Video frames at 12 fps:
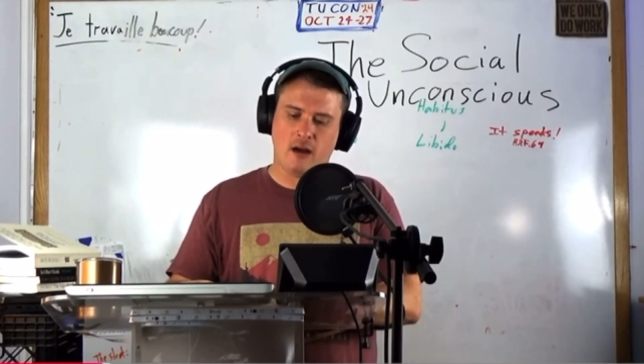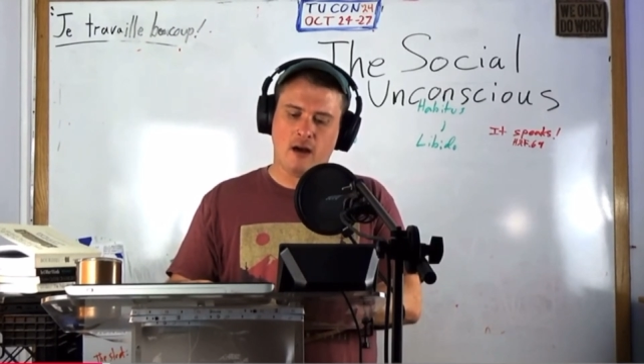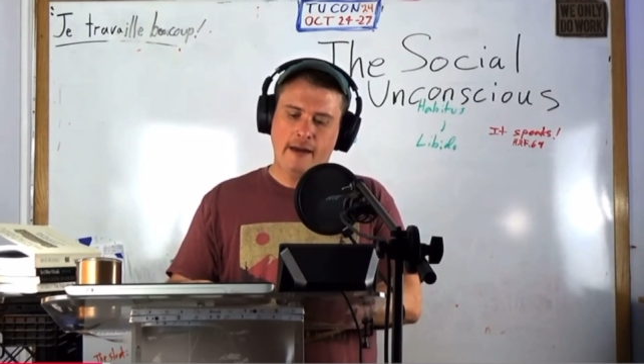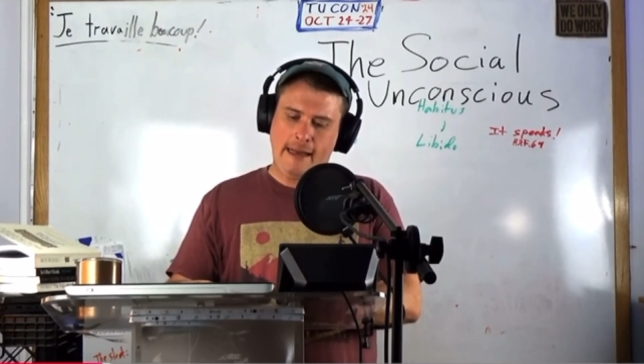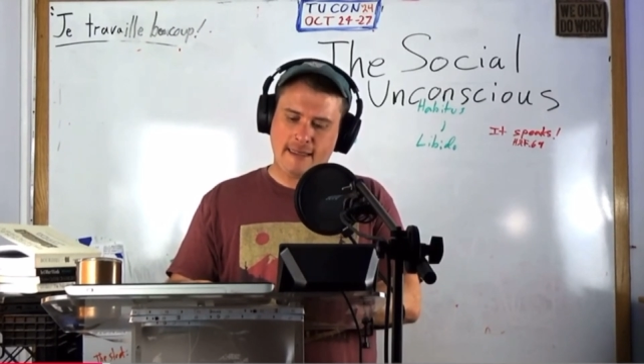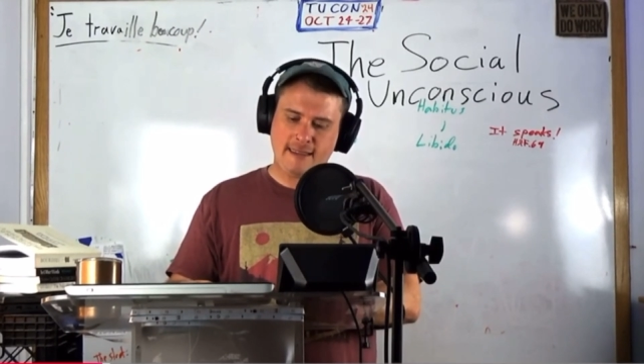
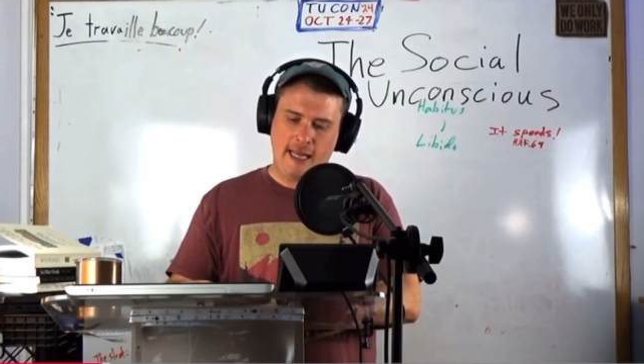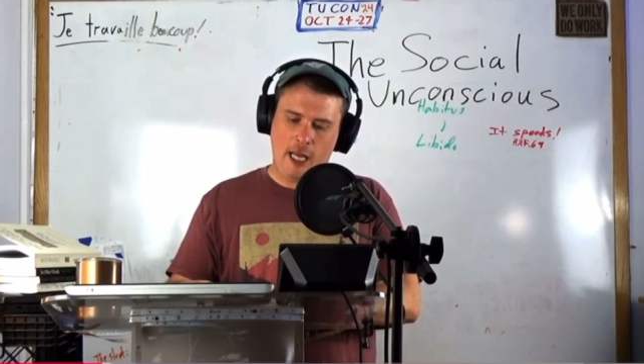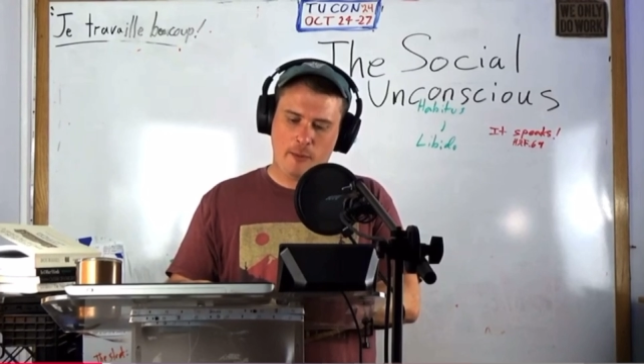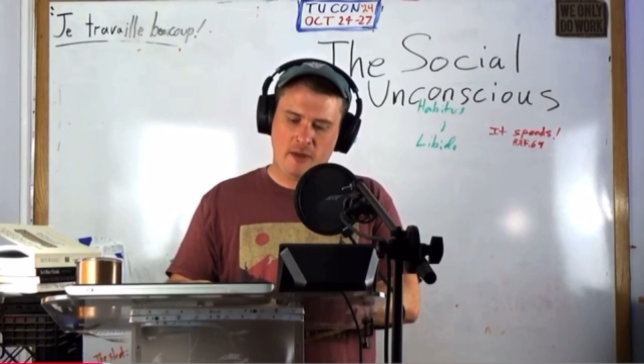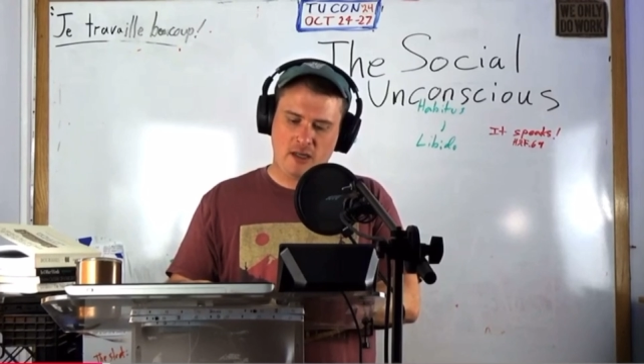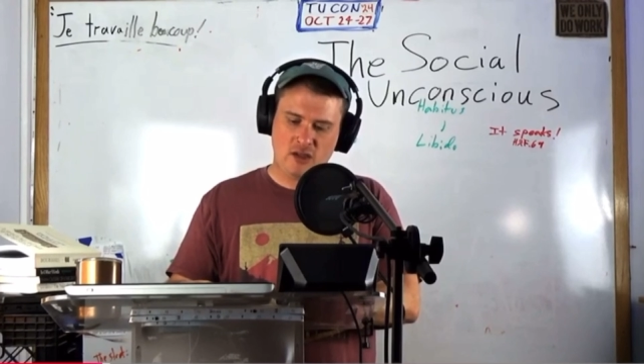
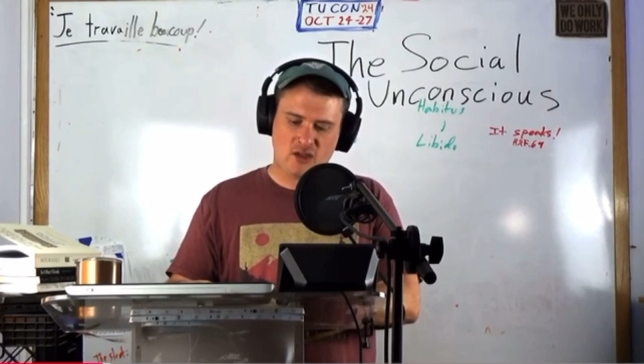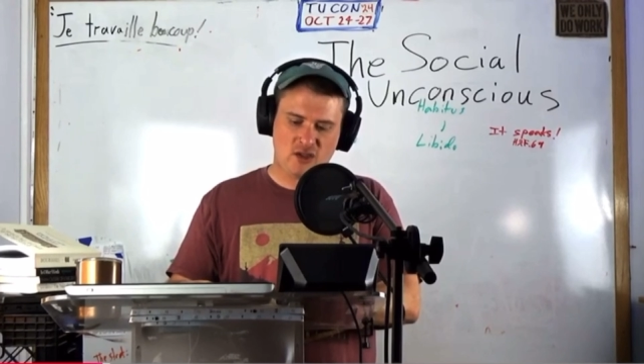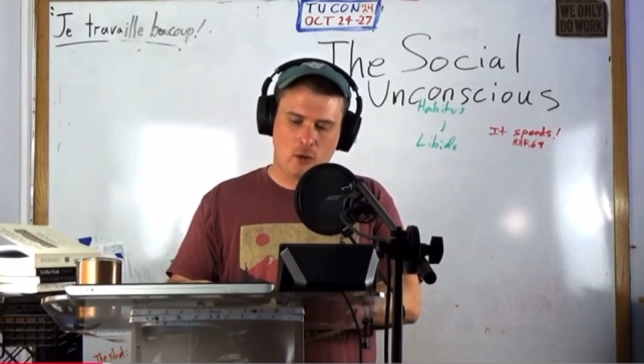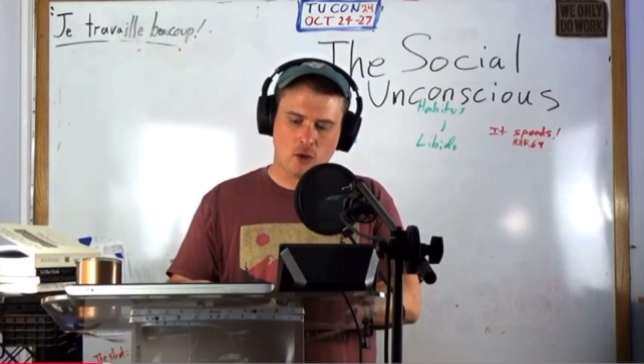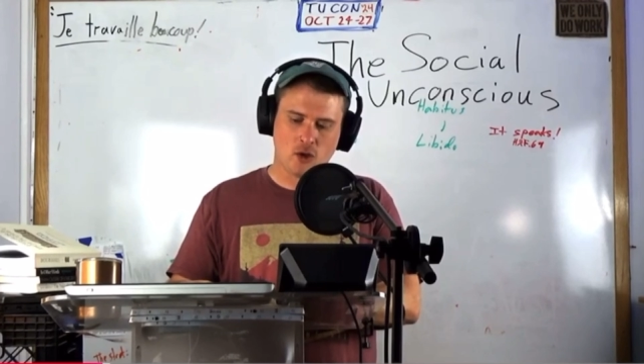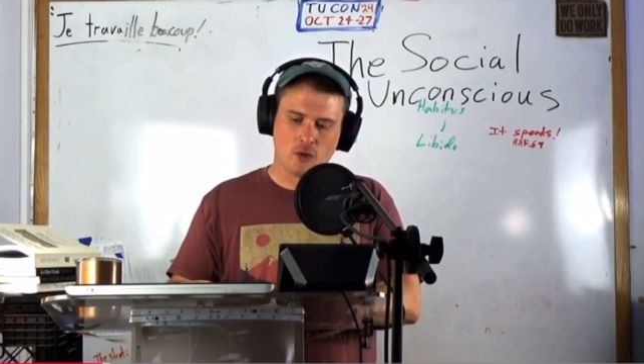unexamined
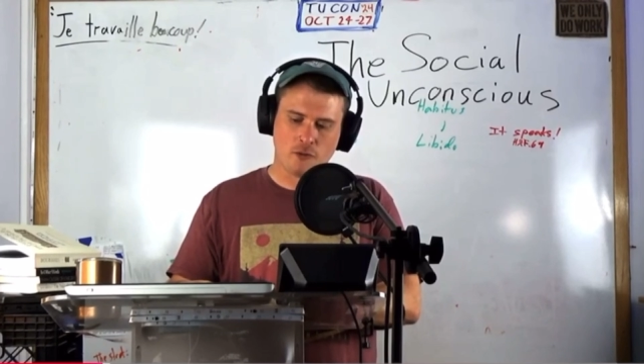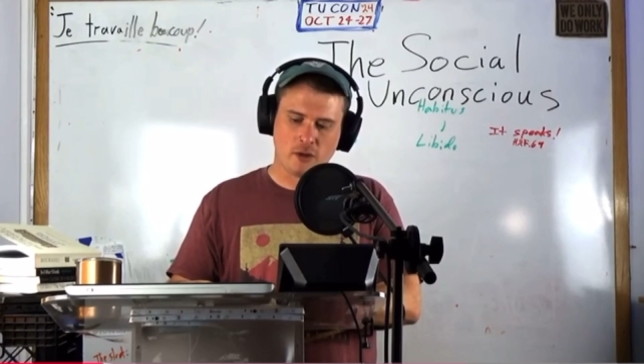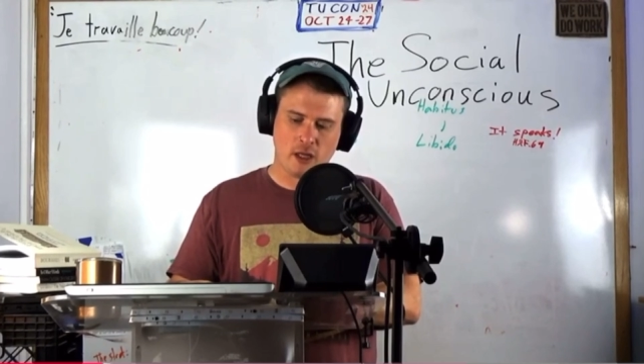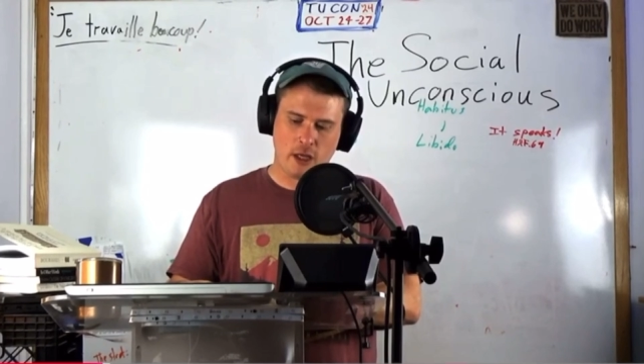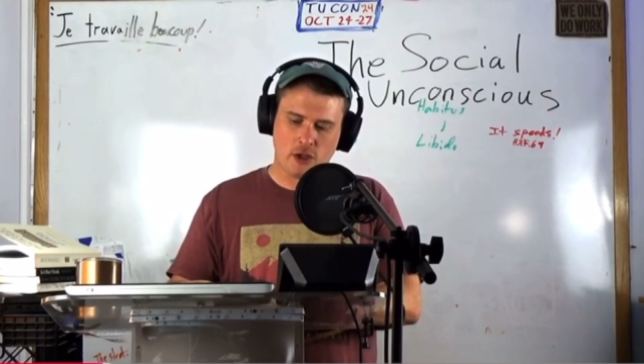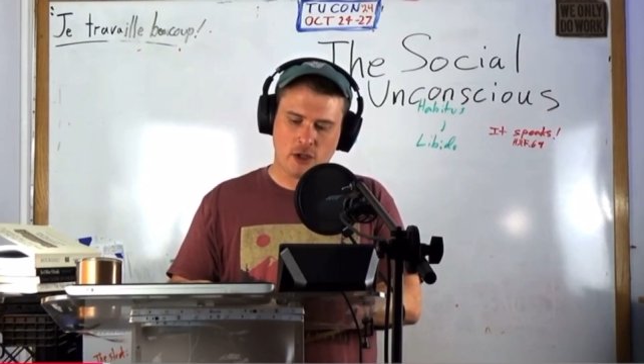social
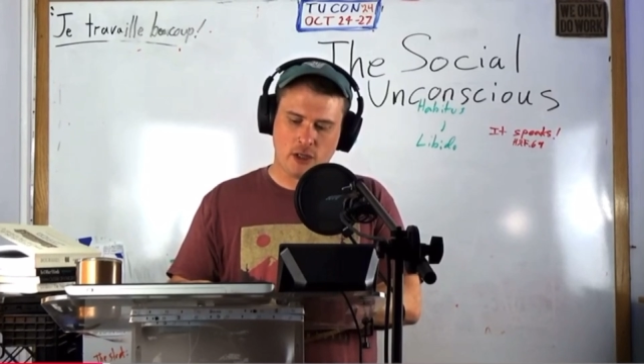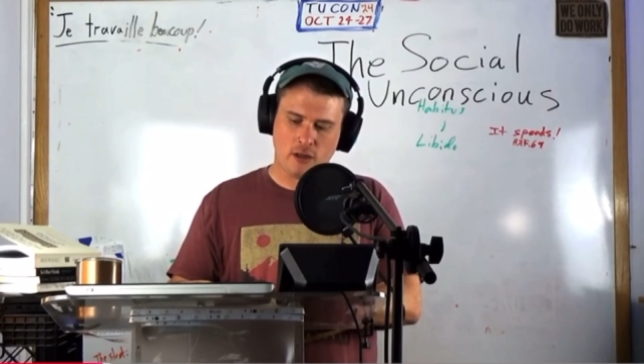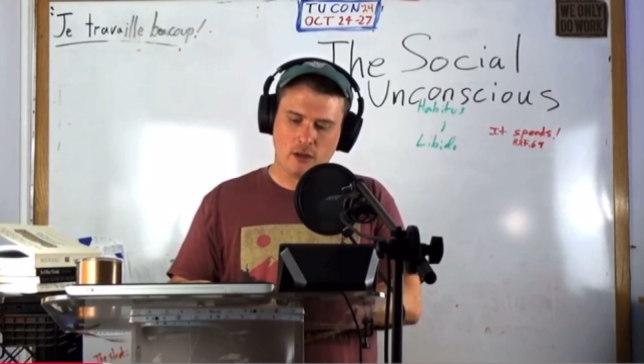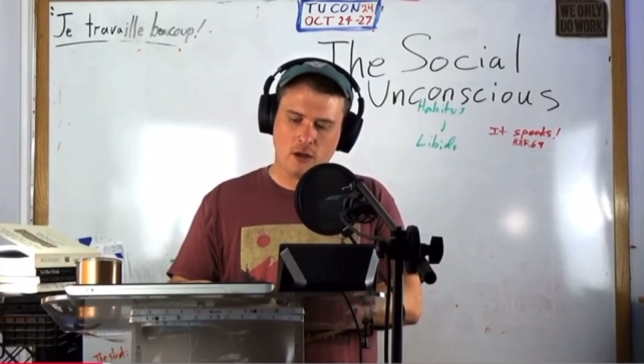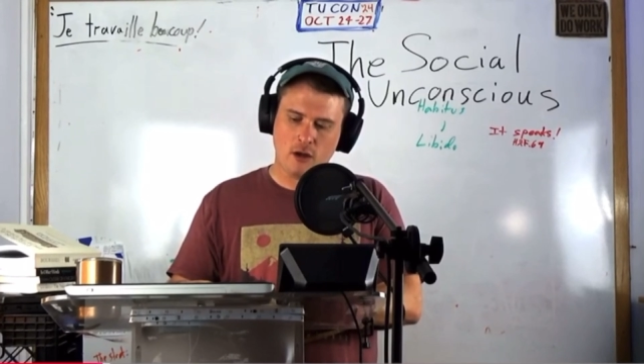relation,